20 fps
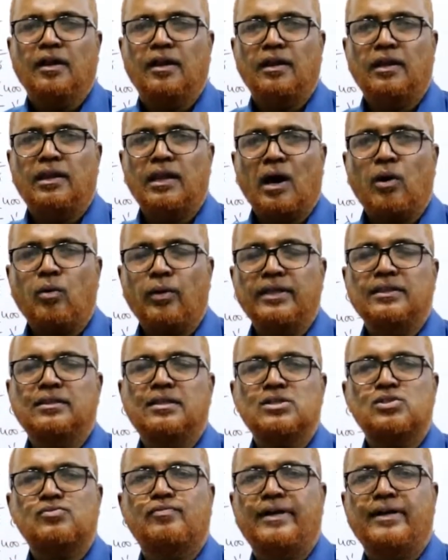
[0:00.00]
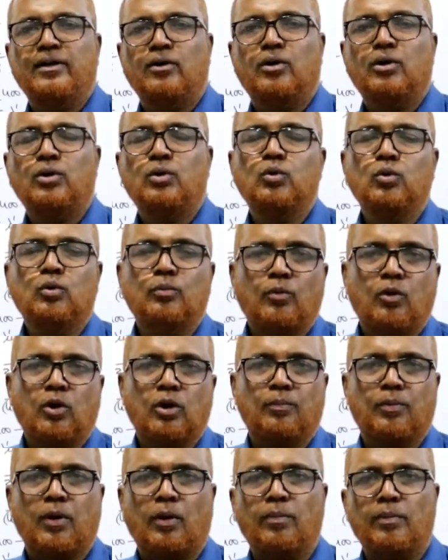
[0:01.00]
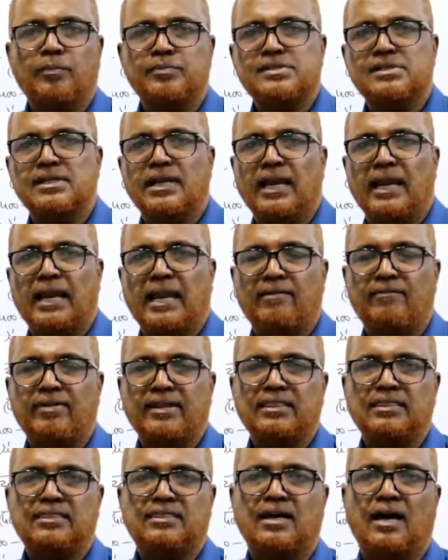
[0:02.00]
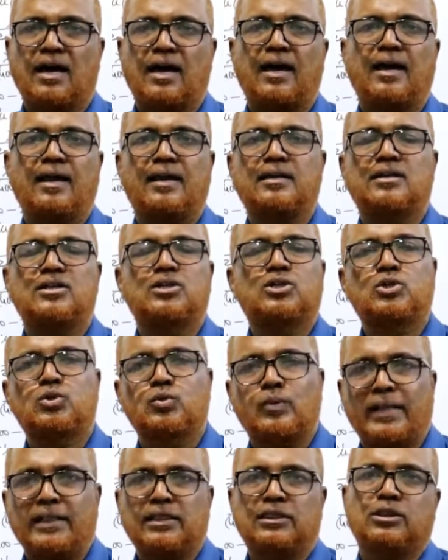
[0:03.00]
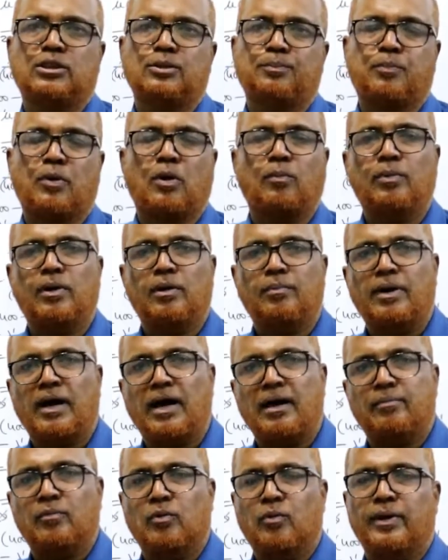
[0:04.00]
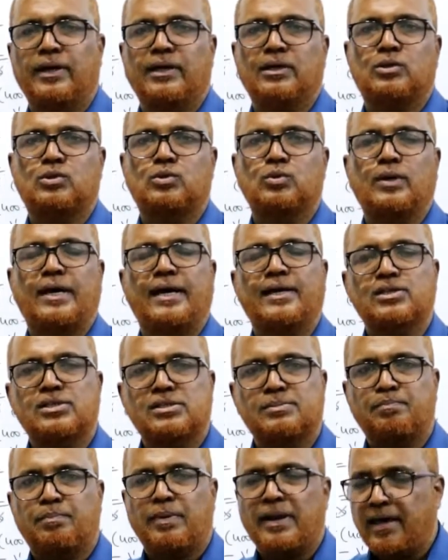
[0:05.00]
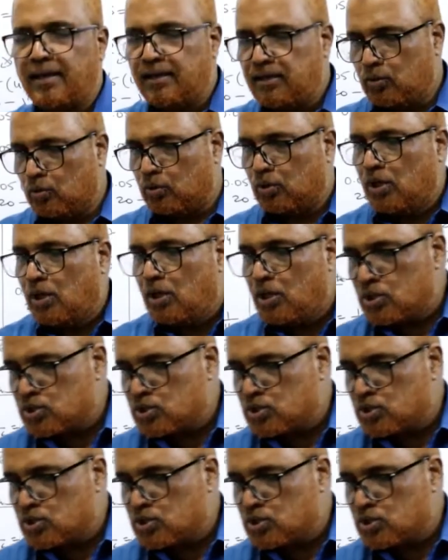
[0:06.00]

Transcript: Now in this video, two more problems, 11th and 12th problem I'm going to explain you.